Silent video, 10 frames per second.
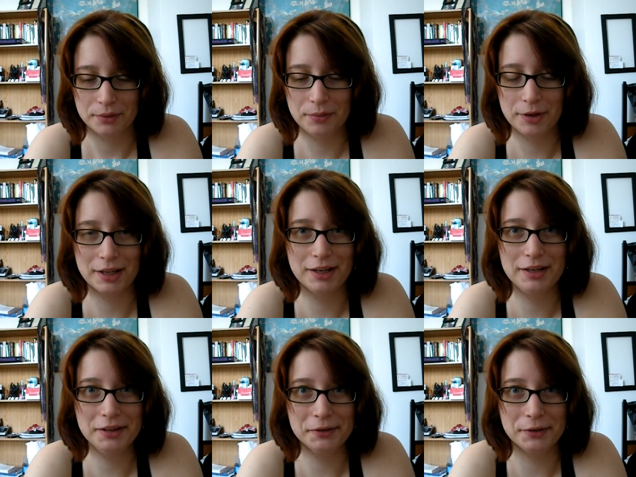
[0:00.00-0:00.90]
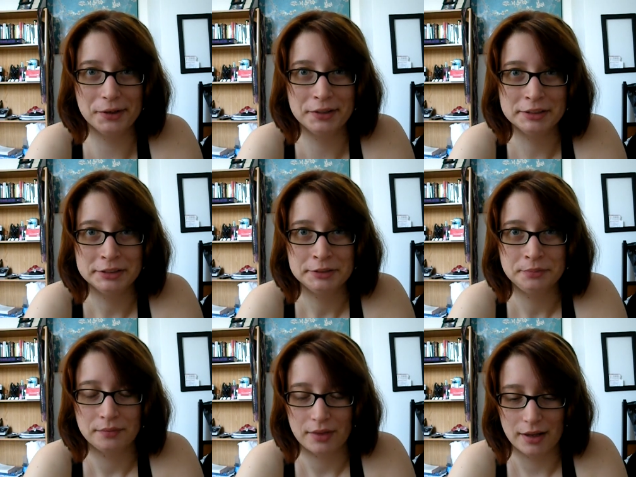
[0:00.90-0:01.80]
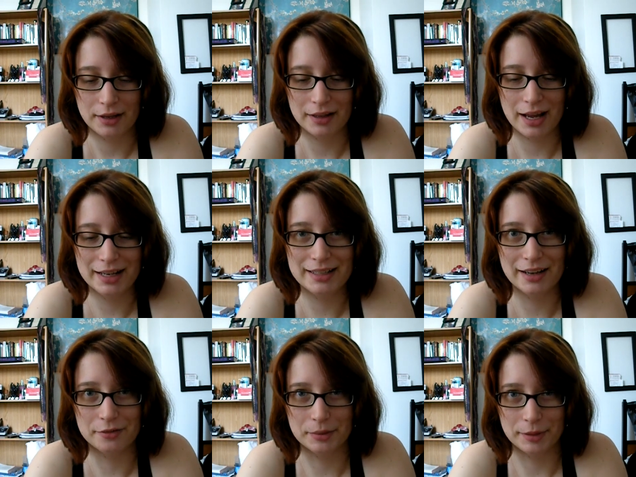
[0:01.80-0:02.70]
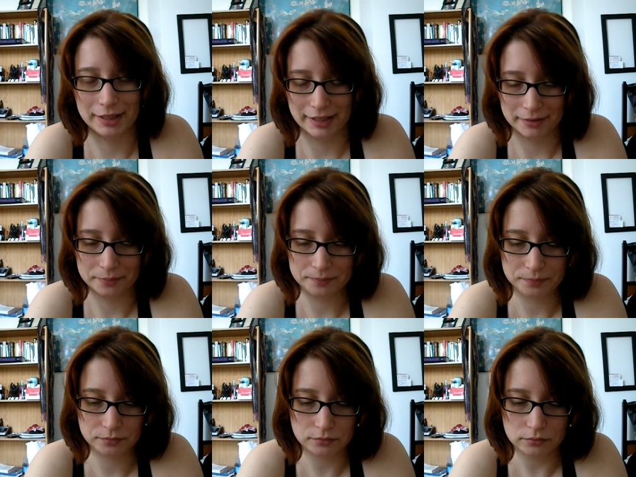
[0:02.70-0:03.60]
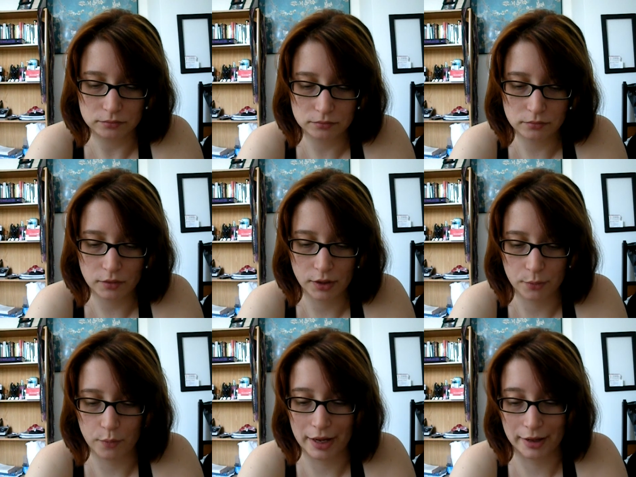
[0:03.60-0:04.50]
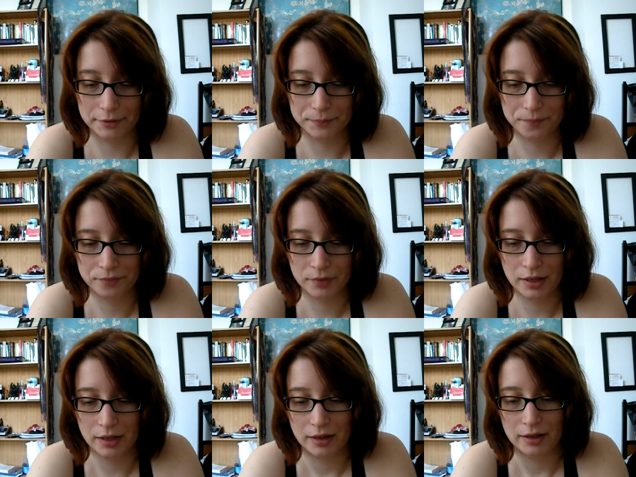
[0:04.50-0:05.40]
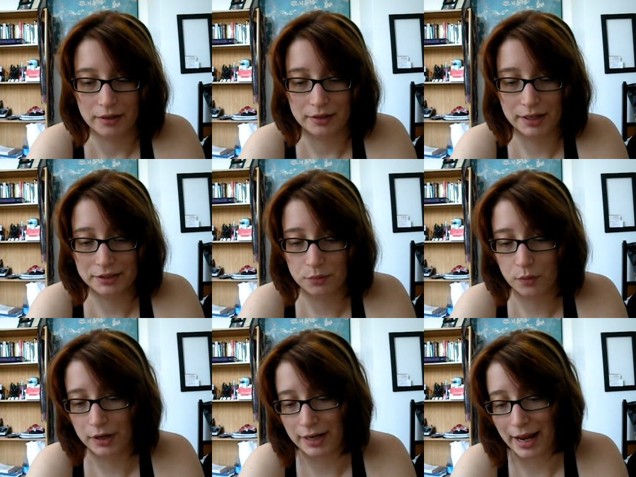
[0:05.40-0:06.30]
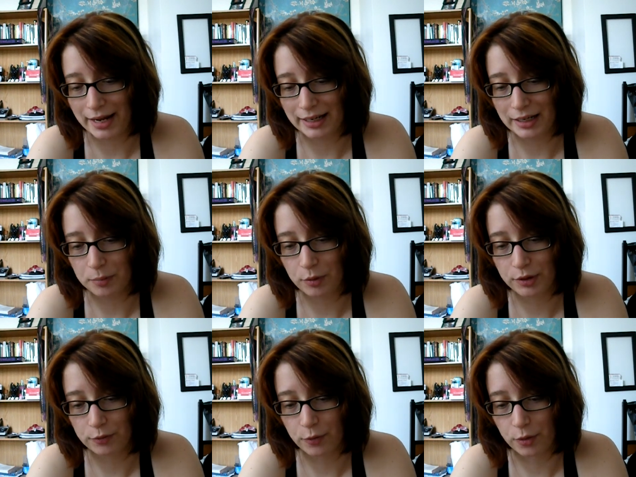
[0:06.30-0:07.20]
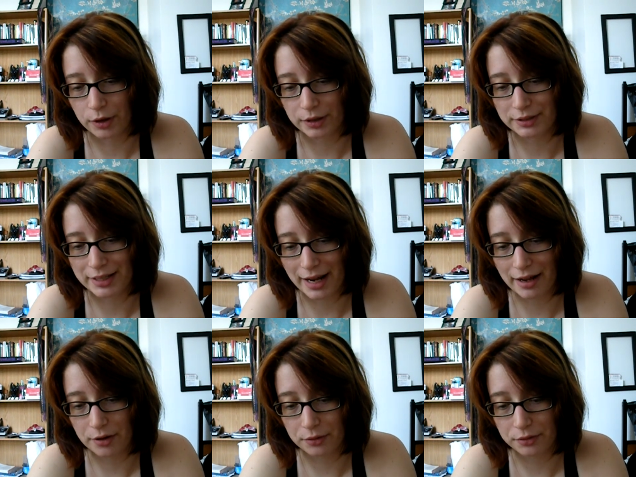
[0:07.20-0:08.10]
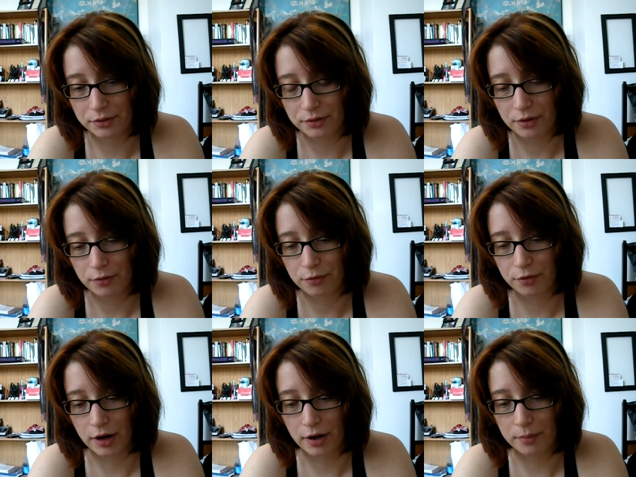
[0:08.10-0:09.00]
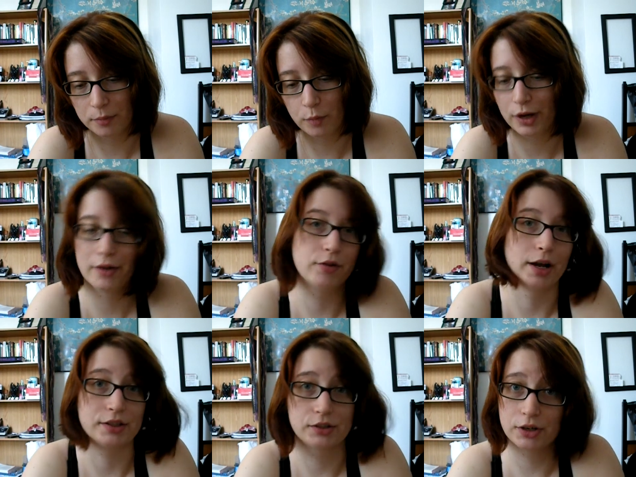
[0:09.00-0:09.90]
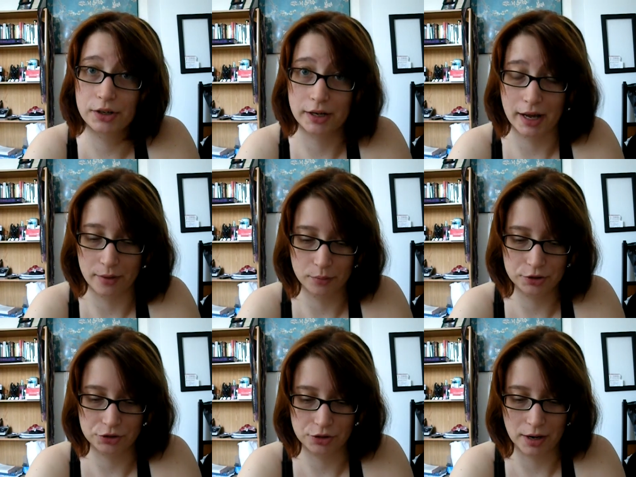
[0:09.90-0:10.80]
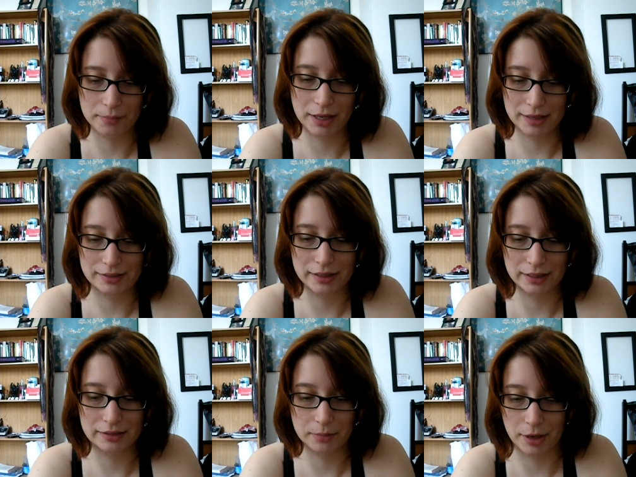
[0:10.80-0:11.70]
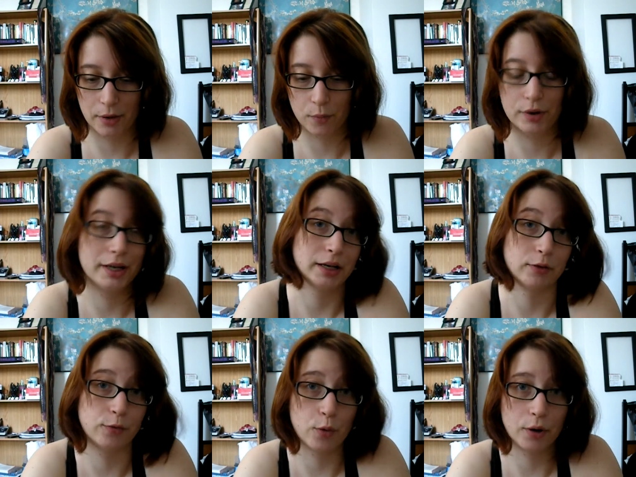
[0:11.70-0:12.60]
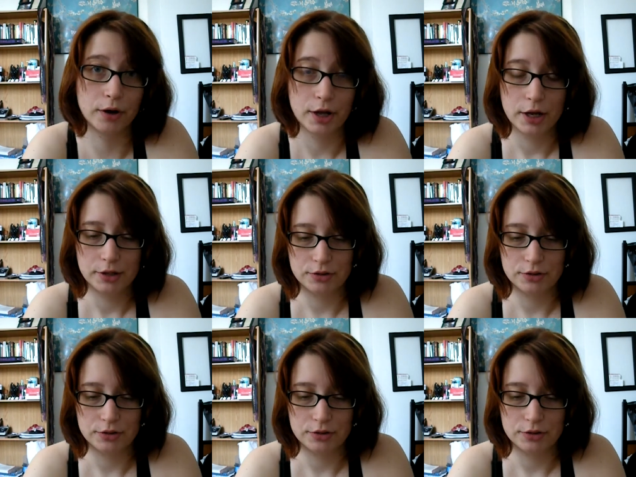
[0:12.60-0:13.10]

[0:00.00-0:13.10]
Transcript: What am I gonna do? I lied to everybody. Well, that's one eighty point four down from whatever I started at, which I'm guessing is about one eighty-four.